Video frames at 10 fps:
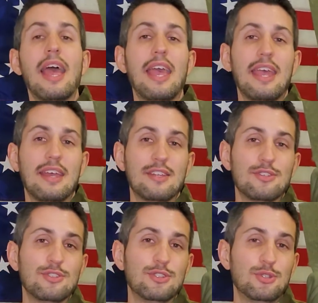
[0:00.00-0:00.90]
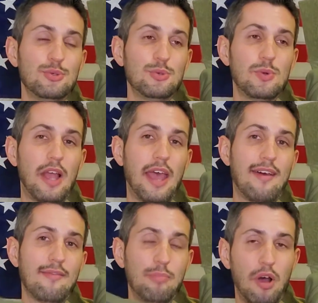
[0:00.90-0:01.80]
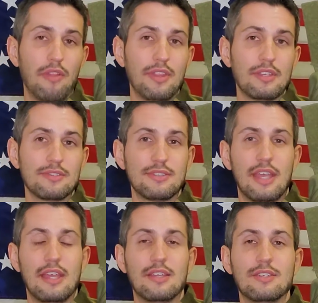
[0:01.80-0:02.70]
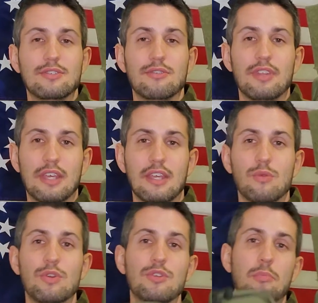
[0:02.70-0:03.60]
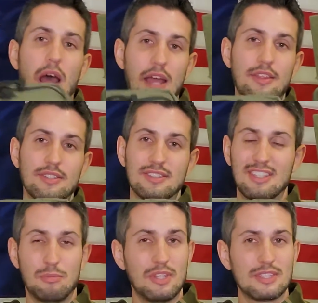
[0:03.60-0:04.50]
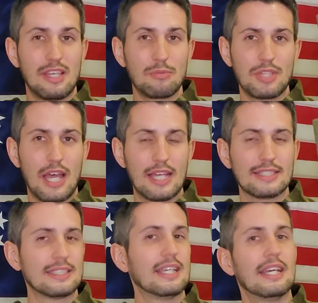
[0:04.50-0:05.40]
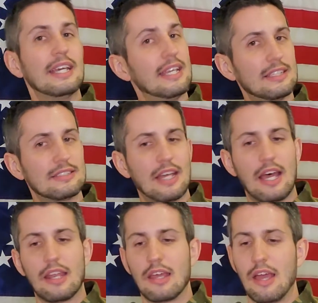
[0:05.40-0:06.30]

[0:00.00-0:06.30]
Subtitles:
and you have bought this and you're thinking when you buy this it's going to be the same size, it's not.